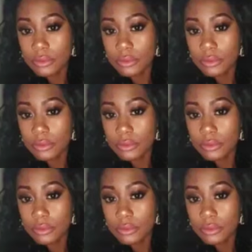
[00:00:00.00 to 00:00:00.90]

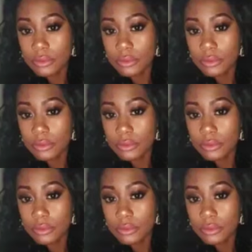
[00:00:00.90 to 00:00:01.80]

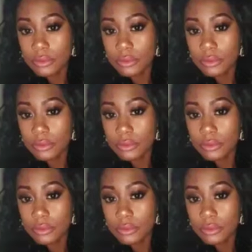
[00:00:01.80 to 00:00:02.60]
(no lip movement)